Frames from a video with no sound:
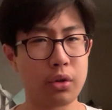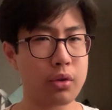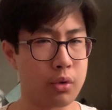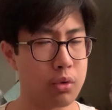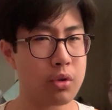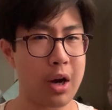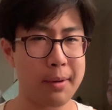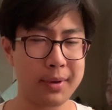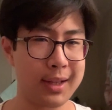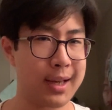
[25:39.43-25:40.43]
cool,
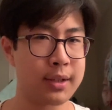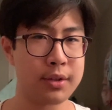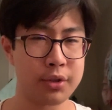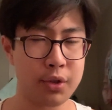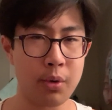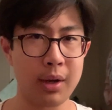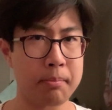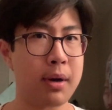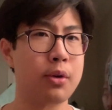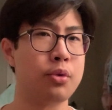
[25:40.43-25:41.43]
calm, collected, stoic,
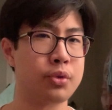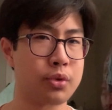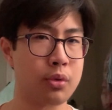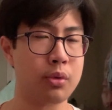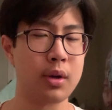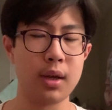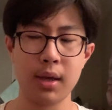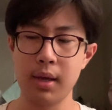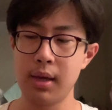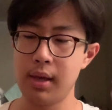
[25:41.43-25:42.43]
but also
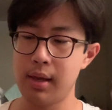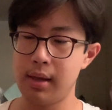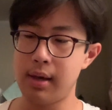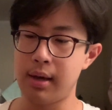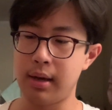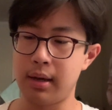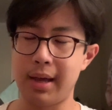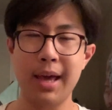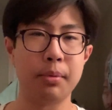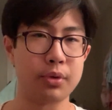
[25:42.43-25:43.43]
uh,
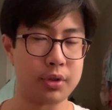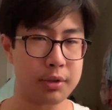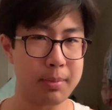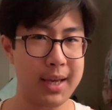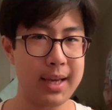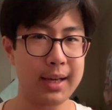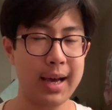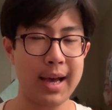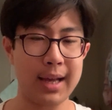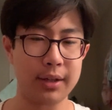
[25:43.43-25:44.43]
able to speak
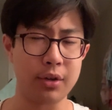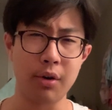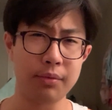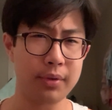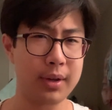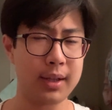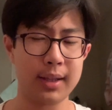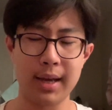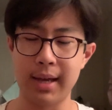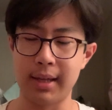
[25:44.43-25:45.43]
and
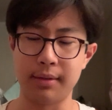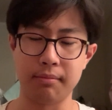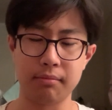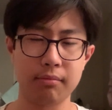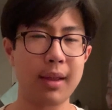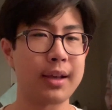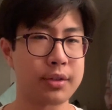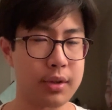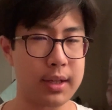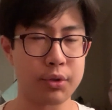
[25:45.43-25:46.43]
confident and
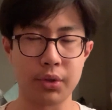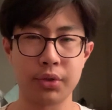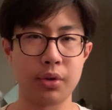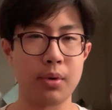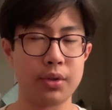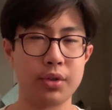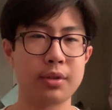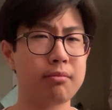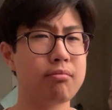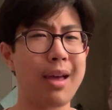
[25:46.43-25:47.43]
etc. So on.
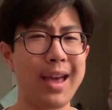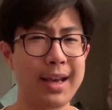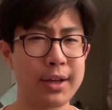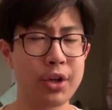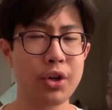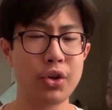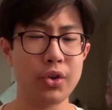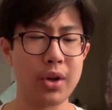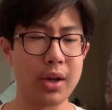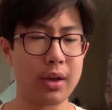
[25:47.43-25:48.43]
Just a
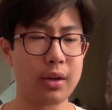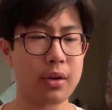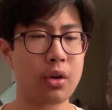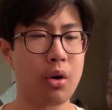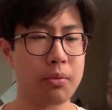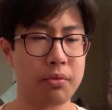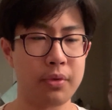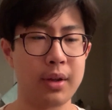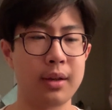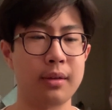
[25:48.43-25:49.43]
good,
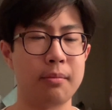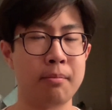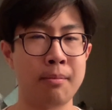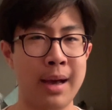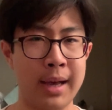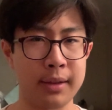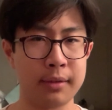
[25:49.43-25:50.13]
confident man.